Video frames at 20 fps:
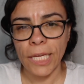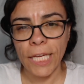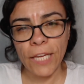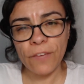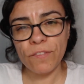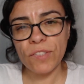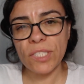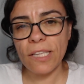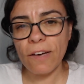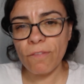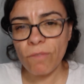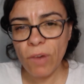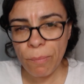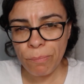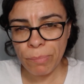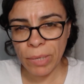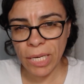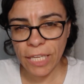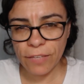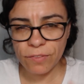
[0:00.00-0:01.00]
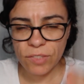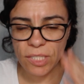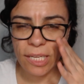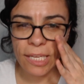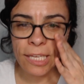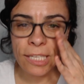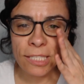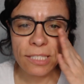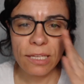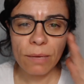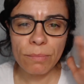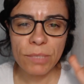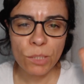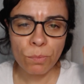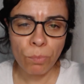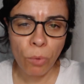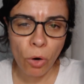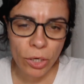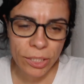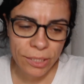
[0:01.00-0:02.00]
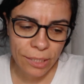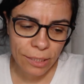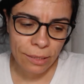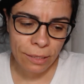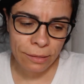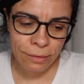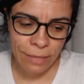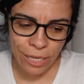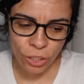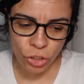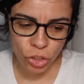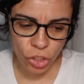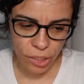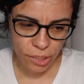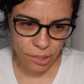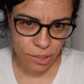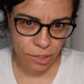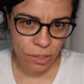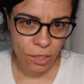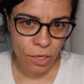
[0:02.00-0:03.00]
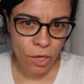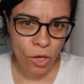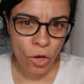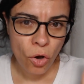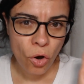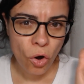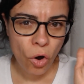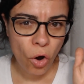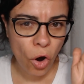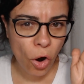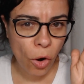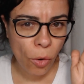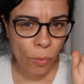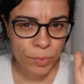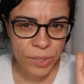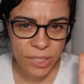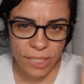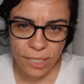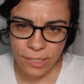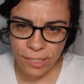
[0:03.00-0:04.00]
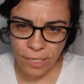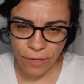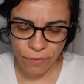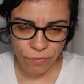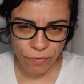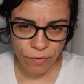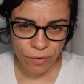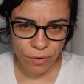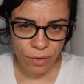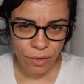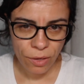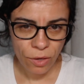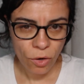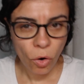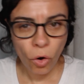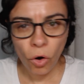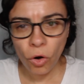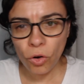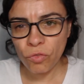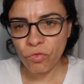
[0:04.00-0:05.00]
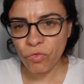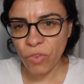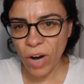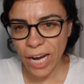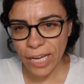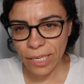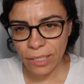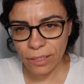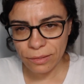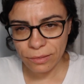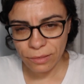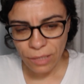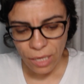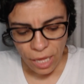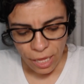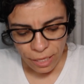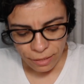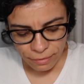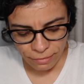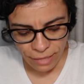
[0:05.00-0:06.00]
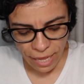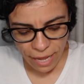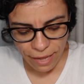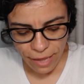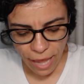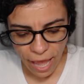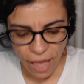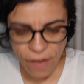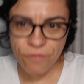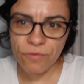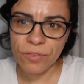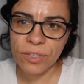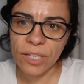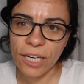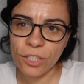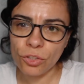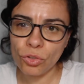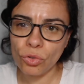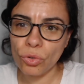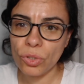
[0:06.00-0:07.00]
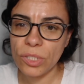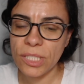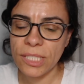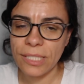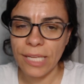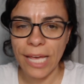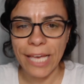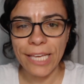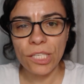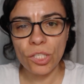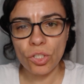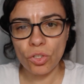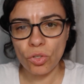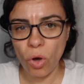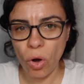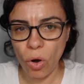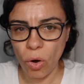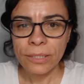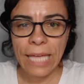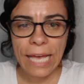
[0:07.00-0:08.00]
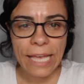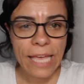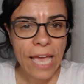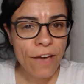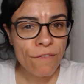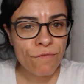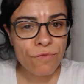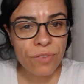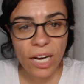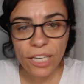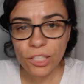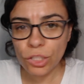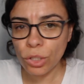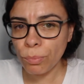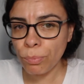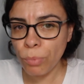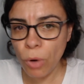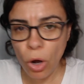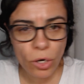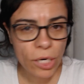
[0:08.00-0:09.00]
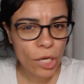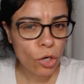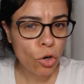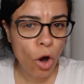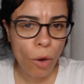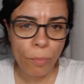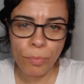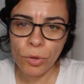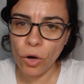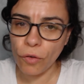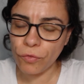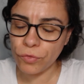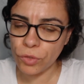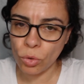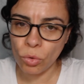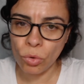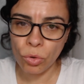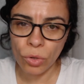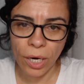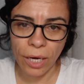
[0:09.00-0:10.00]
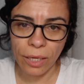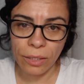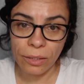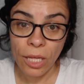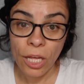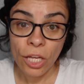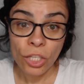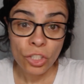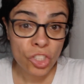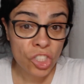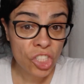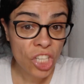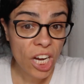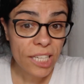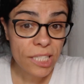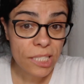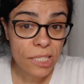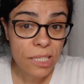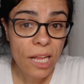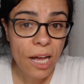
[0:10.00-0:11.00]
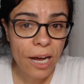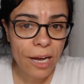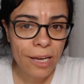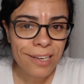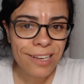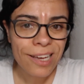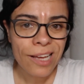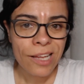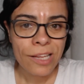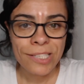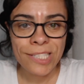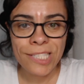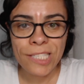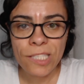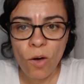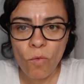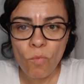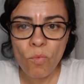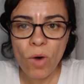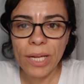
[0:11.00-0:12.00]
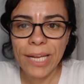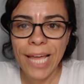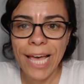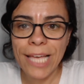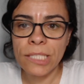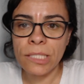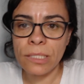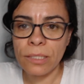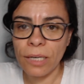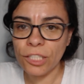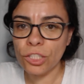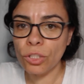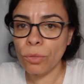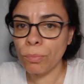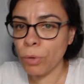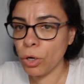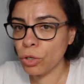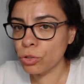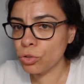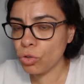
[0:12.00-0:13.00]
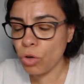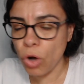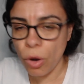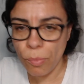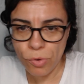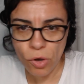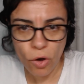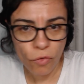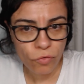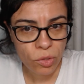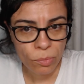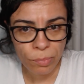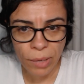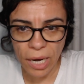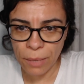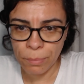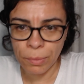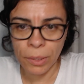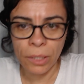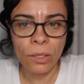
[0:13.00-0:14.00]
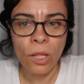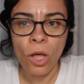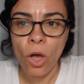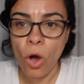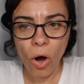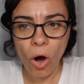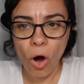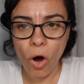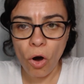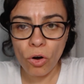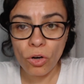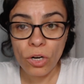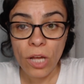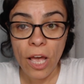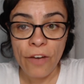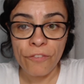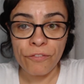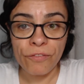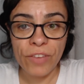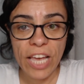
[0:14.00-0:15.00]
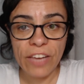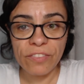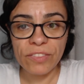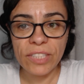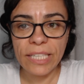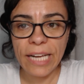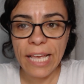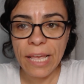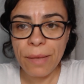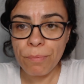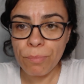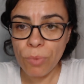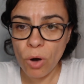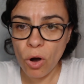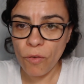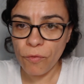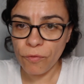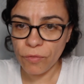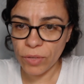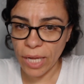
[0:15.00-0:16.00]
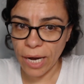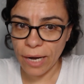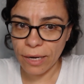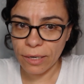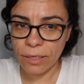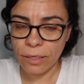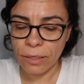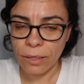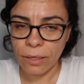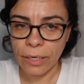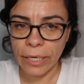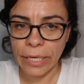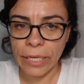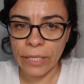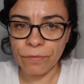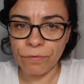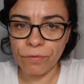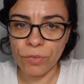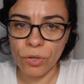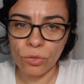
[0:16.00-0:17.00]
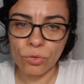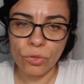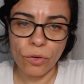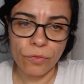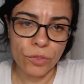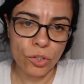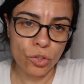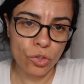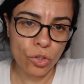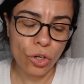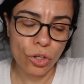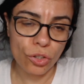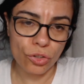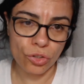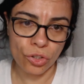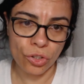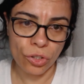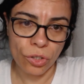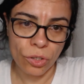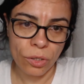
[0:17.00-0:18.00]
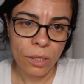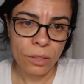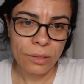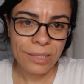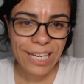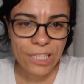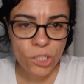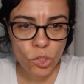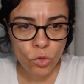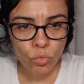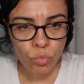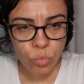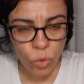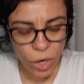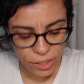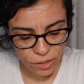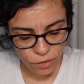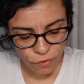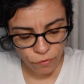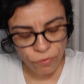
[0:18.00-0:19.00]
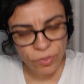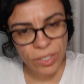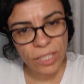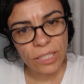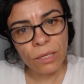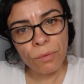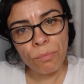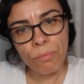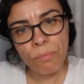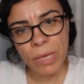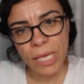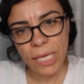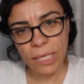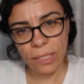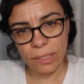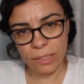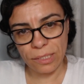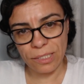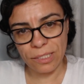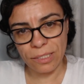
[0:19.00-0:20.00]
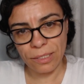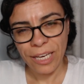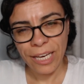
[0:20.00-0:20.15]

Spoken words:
If someone believes Islam is politically dangerous, obsessive, or violent, they have right to say so. They have right to burn a copy of the Quran, just like someone has right to burn the copy of the Bible or wave the rainbow flag in front of the church. That's what freedom means.